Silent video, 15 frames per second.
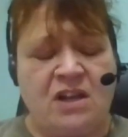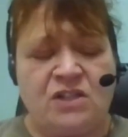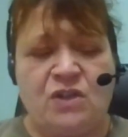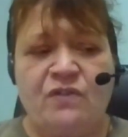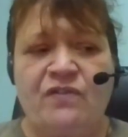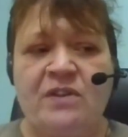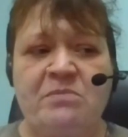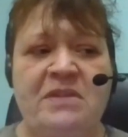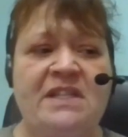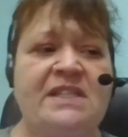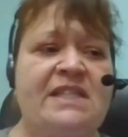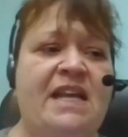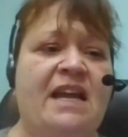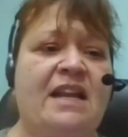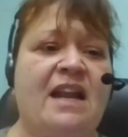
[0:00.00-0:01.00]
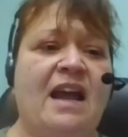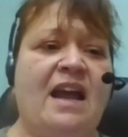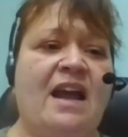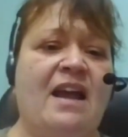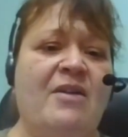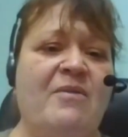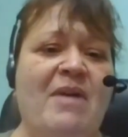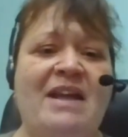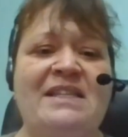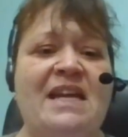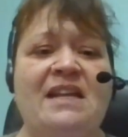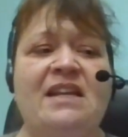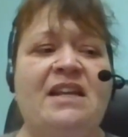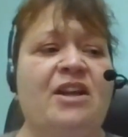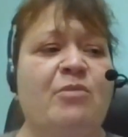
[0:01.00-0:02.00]
So if it means that
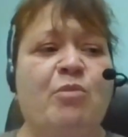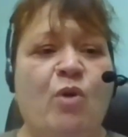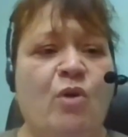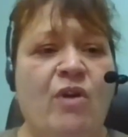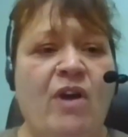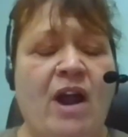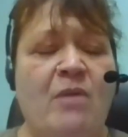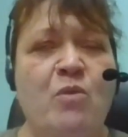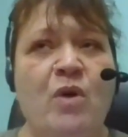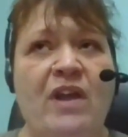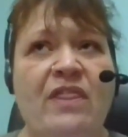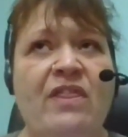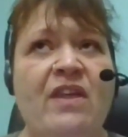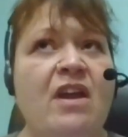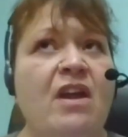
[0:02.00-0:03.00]
attending a program with